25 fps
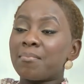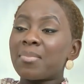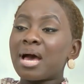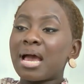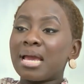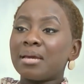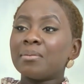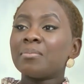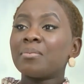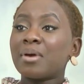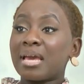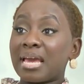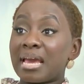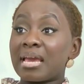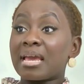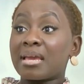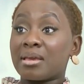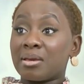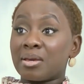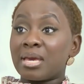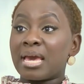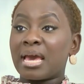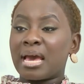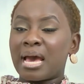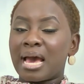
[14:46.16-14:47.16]
my,
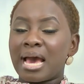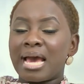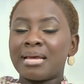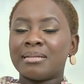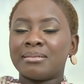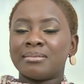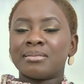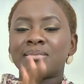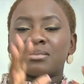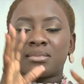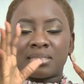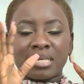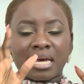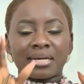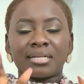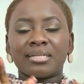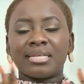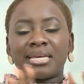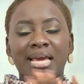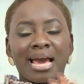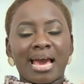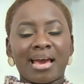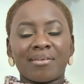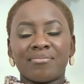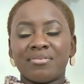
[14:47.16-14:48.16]

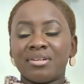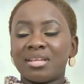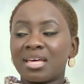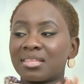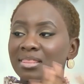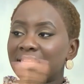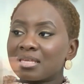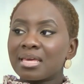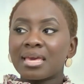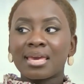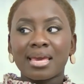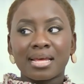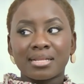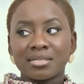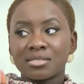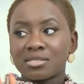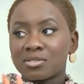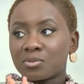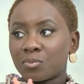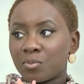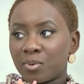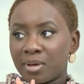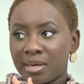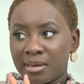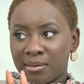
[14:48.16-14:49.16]
exactly. I have nothing
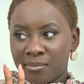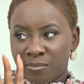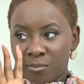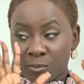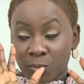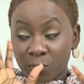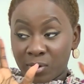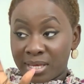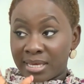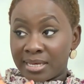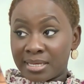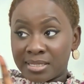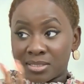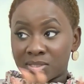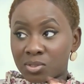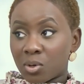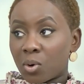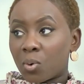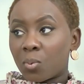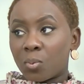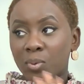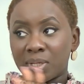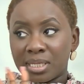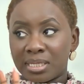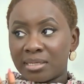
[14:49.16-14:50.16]
against wigs
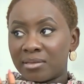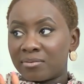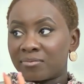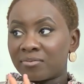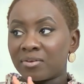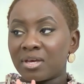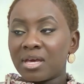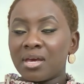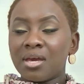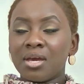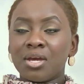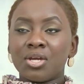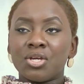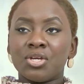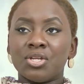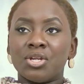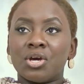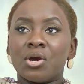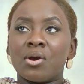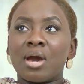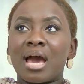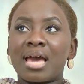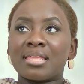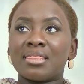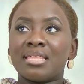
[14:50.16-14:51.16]
or weave. You
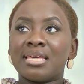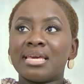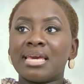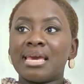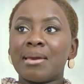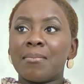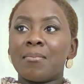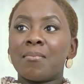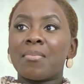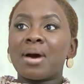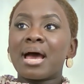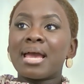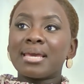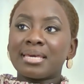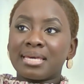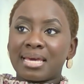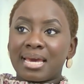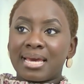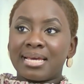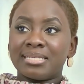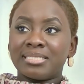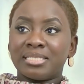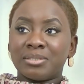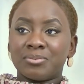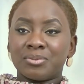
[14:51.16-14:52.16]
know, I think in my
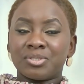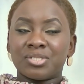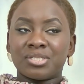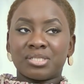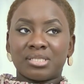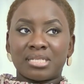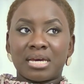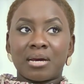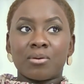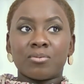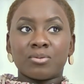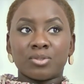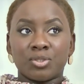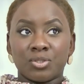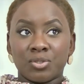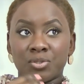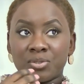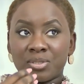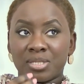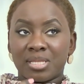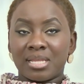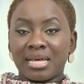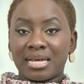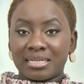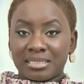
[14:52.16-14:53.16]
case, it was just that I was
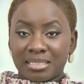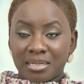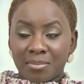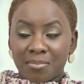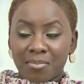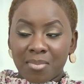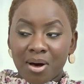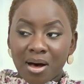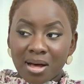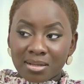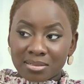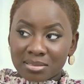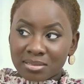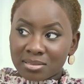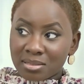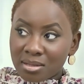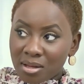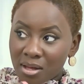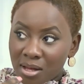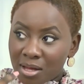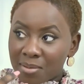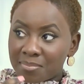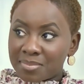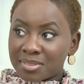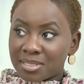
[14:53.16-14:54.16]
using that to mask
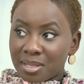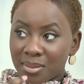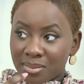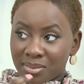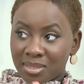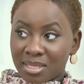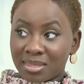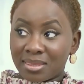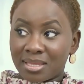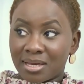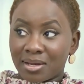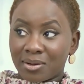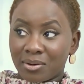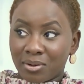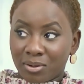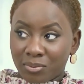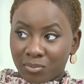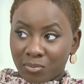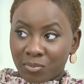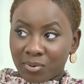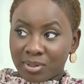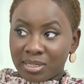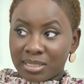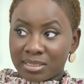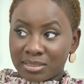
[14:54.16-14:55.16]
up something that
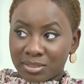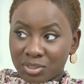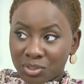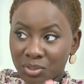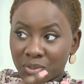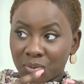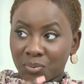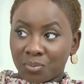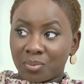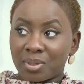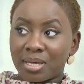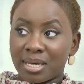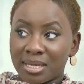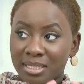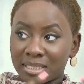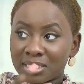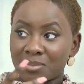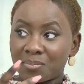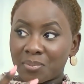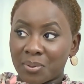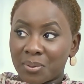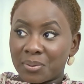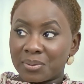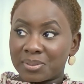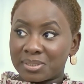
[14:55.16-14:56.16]
God wanted to
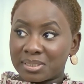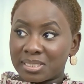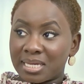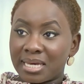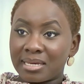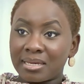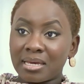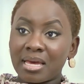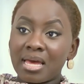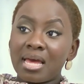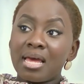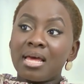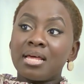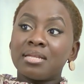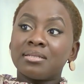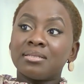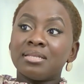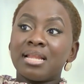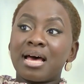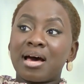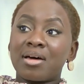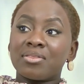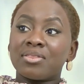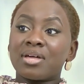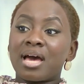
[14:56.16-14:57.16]
expose. Like,
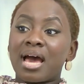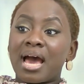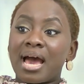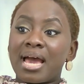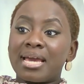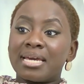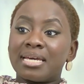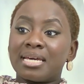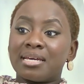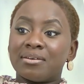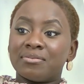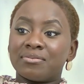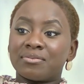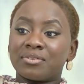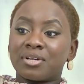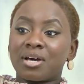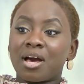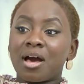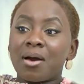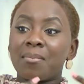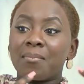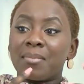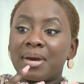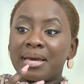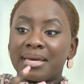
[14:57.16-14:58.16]
now that I have
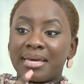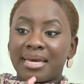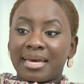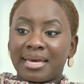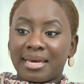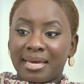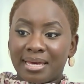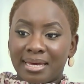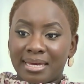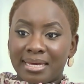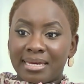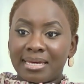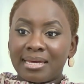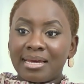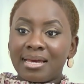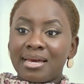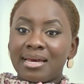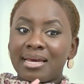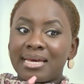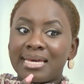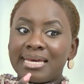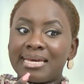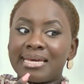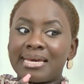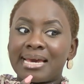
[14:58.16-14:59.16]
cut my hair,
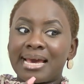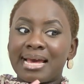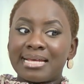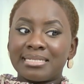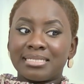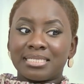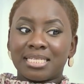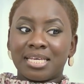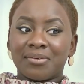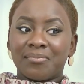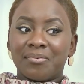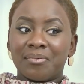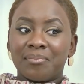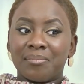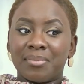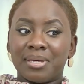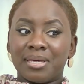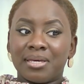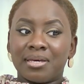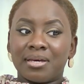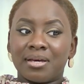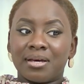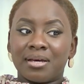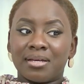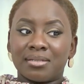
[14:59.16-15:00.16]
it has given
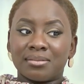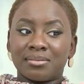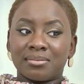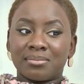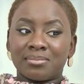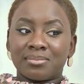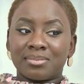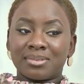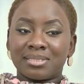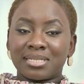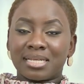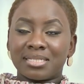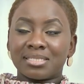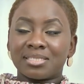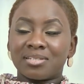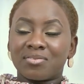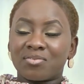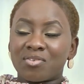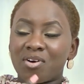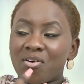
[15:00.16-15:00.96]
me a sense of